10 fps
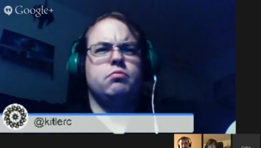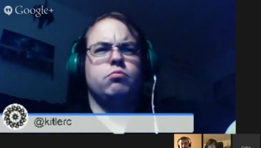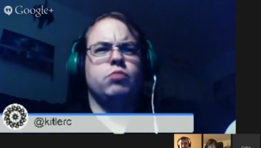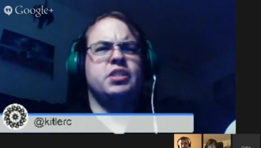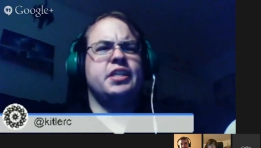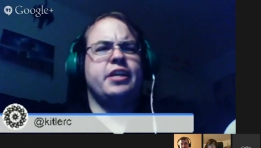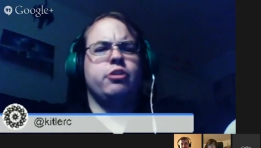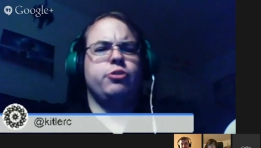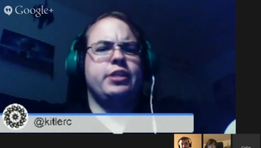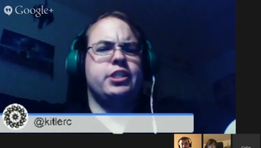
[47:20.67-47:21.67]
Wasn't
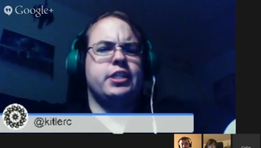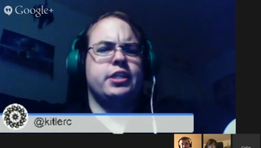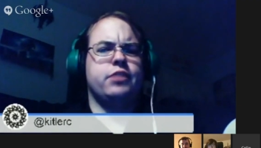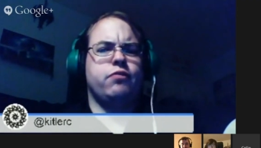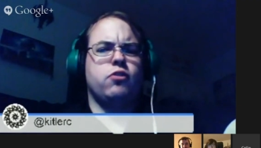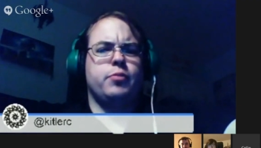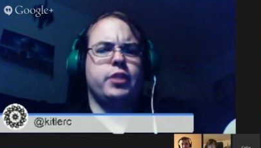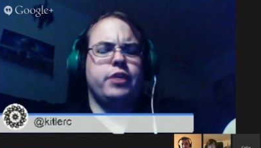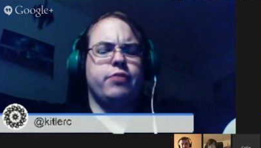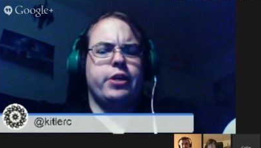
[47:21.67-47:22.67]
Killer Instinct formerly
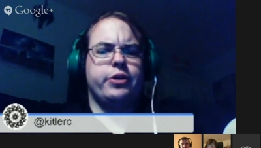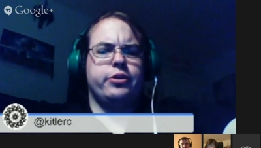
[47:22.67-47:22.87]
Rare?